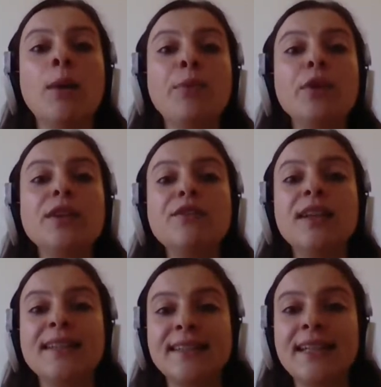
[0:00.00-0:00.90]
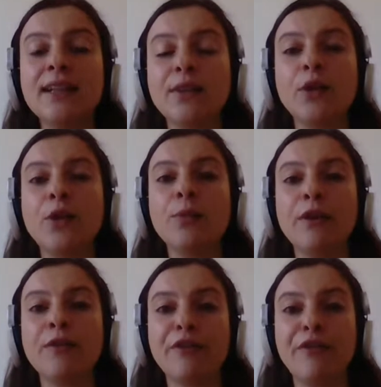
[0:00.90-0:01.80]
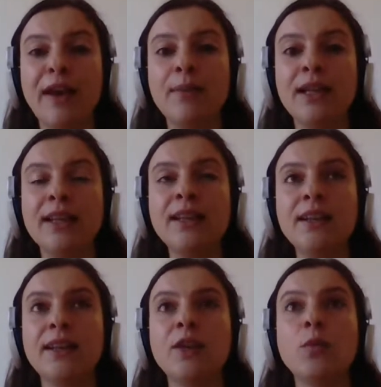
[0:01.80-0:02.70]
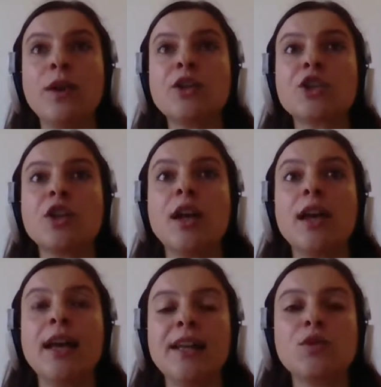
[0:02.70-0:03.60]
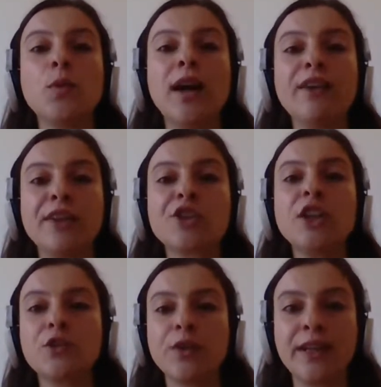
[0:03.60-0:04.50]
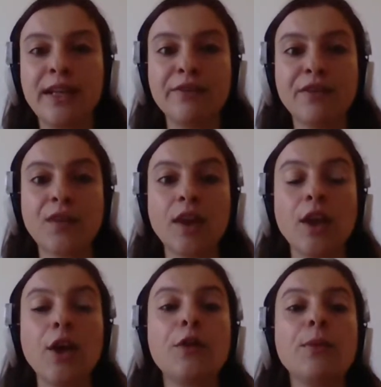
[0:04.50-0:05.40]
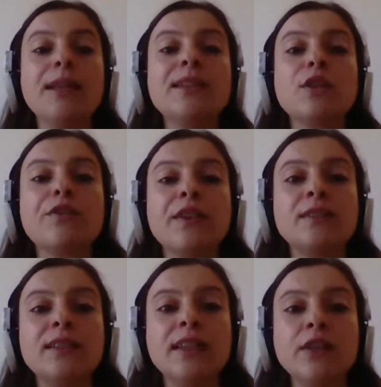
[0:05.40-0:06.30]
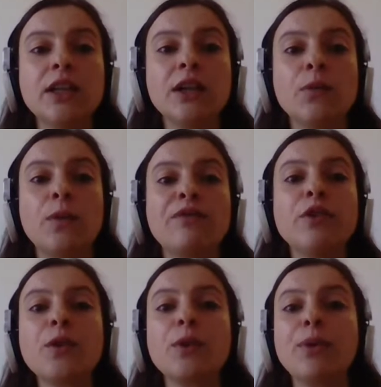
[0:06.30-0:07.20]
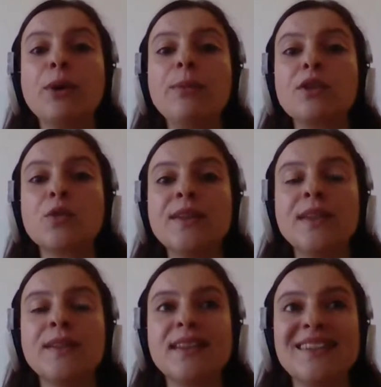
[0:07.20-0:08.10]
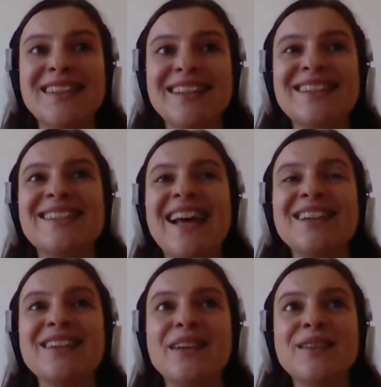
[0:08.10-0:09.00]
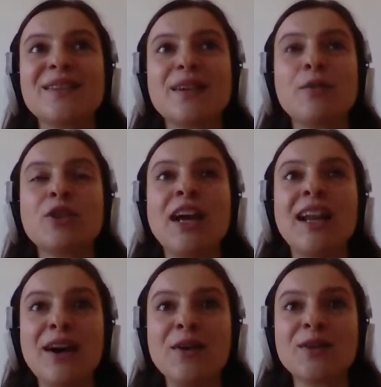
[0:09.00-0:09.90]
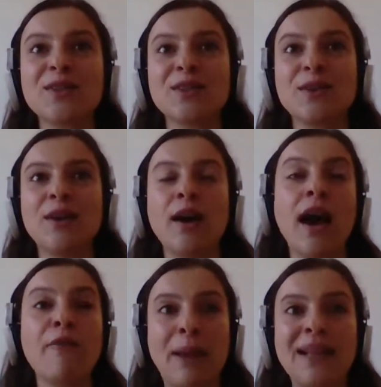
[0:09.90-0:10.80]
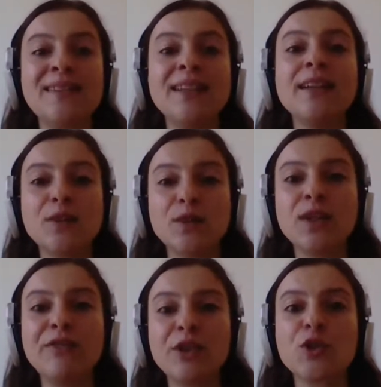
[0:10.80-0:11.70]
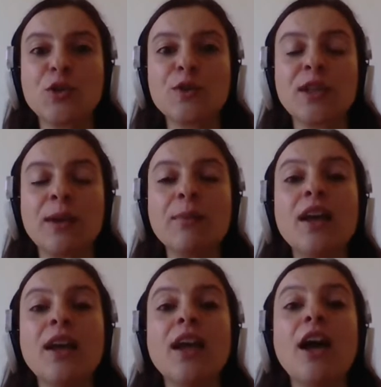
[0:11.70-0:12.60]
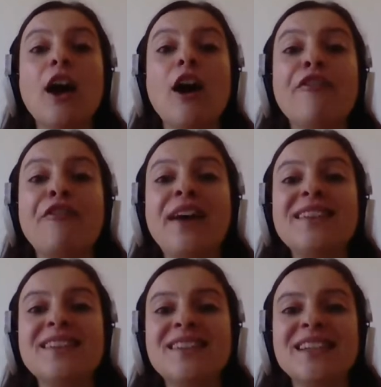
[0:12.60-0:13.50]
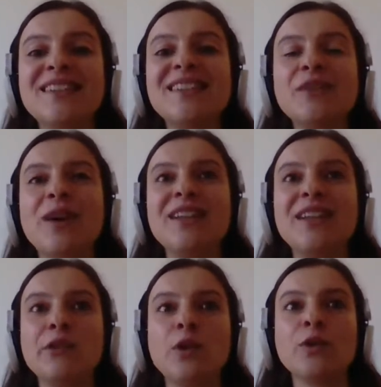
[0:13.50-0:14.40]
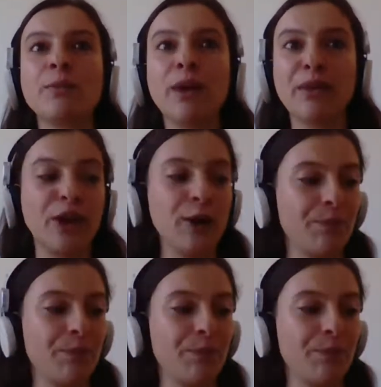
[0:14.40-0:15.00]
punitively sealed the home of the family in which his wife and children lived. The Ministry of Interior revoked the permanent residency status, which allows Palestinians to live in Jerusalem, of Fadi's 61-year-old mother.